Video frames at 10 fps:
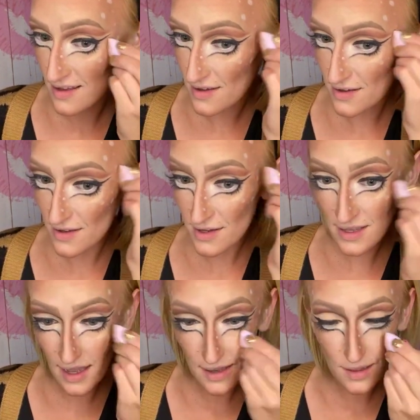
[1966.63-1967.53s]
Oh, look at
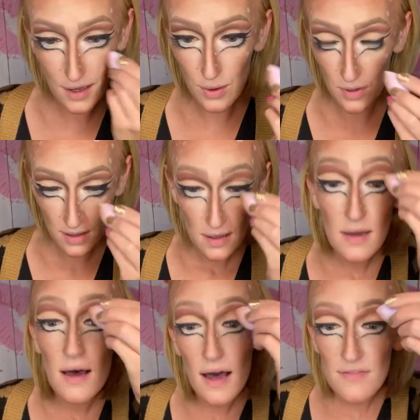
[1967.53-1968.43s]
that glow.
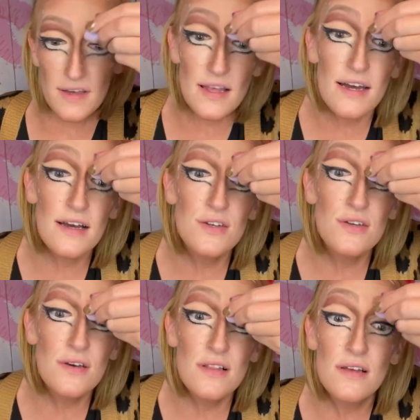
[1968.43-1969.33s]
I feel like I should do
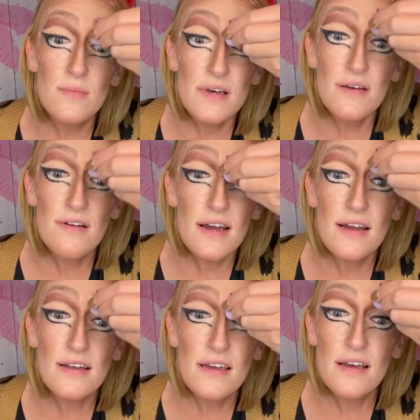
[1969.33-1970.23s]
a little bit right in
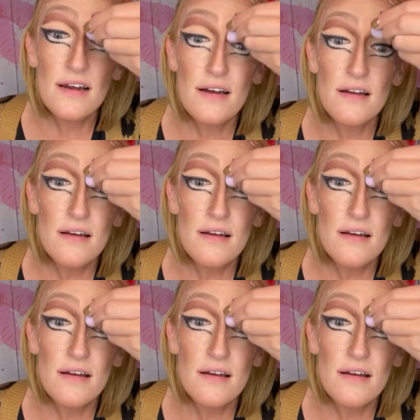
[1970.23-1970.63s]
here.